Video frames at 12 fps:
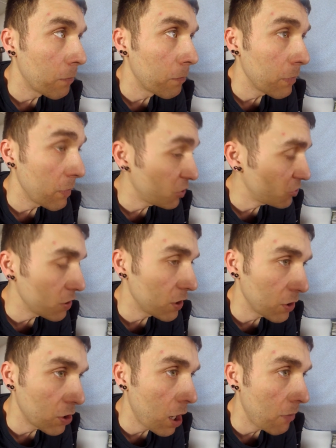make sure you get
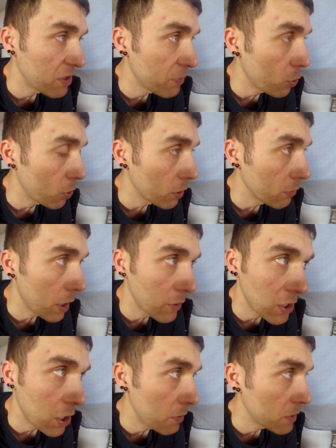the COMS port. Mine was
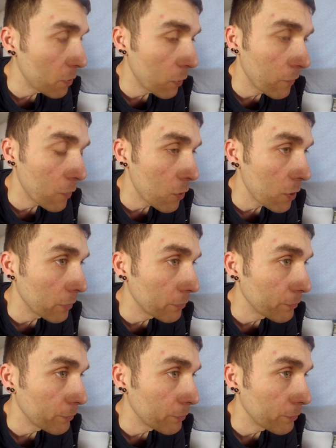COMS port 4.